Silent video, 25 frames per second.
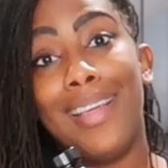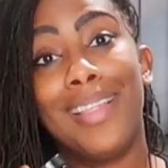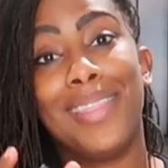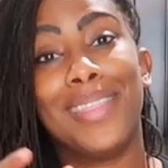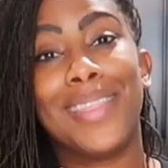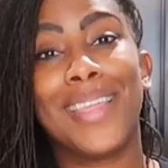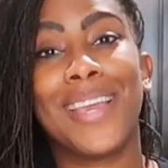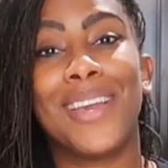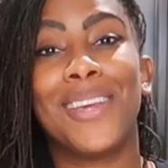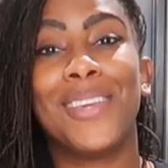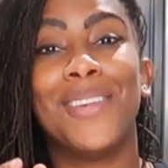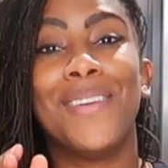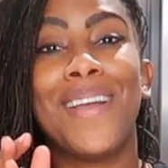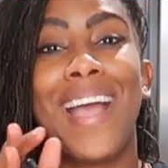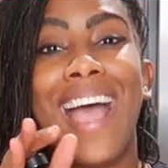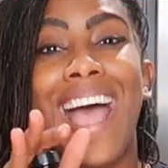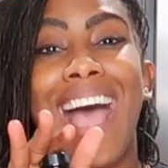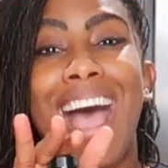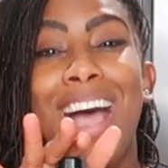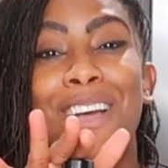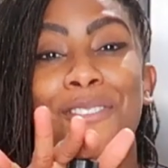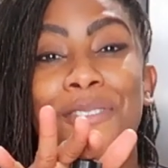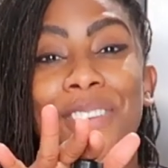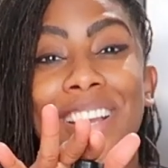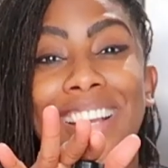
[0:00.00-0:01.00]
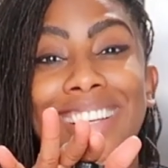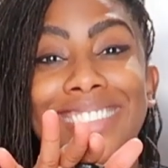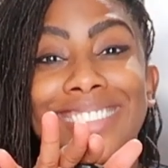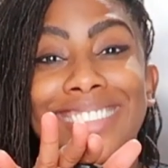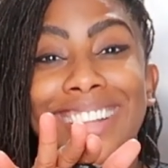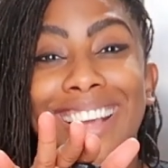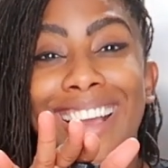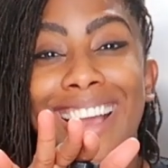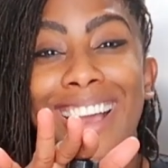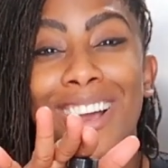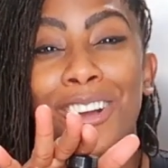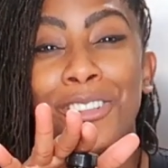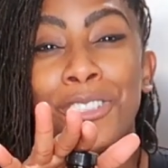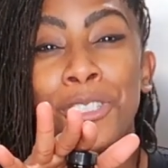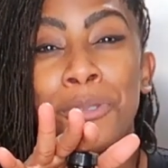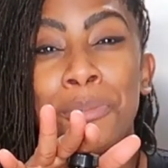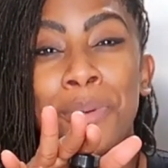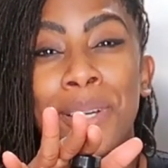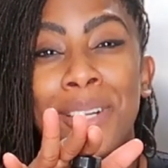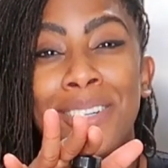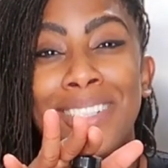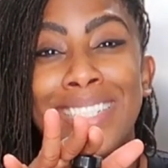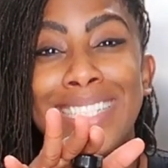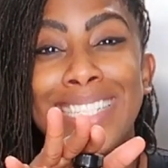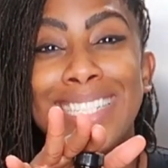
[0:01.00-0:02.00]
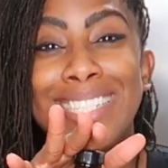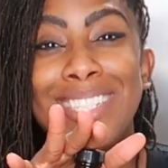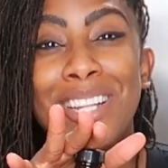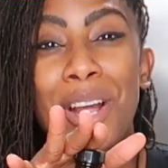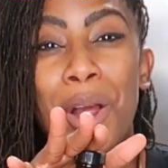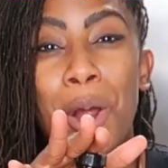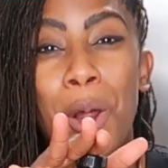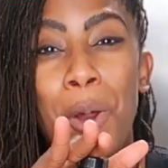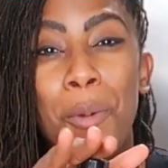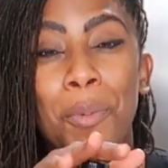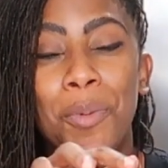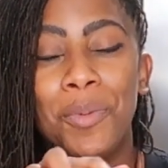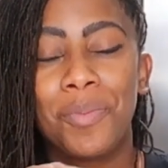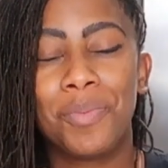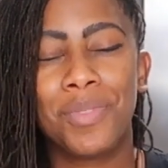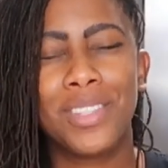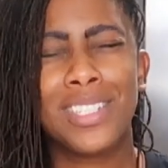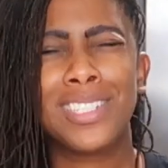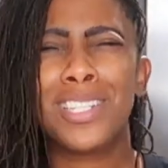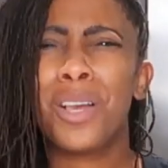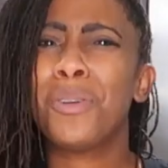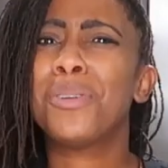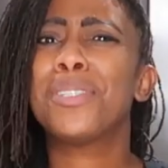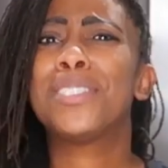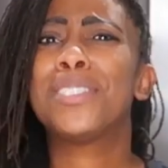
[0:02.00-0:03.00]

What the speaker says: there you have it, elderberry syrup. So